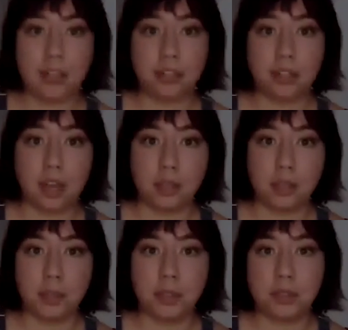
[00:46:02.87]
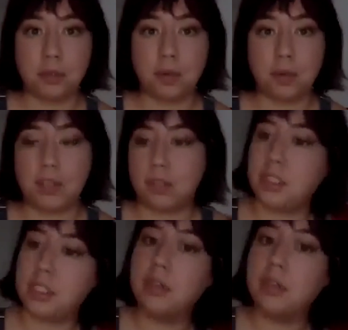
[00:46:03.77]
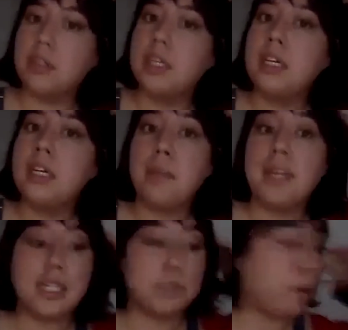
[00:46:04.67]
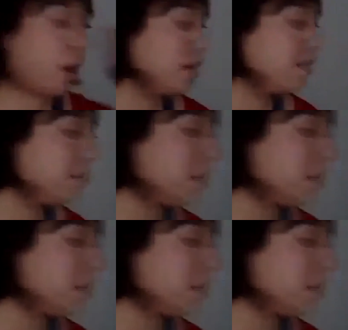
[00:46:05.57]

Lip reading: certain colors produce and why certain ones don't. But that's part of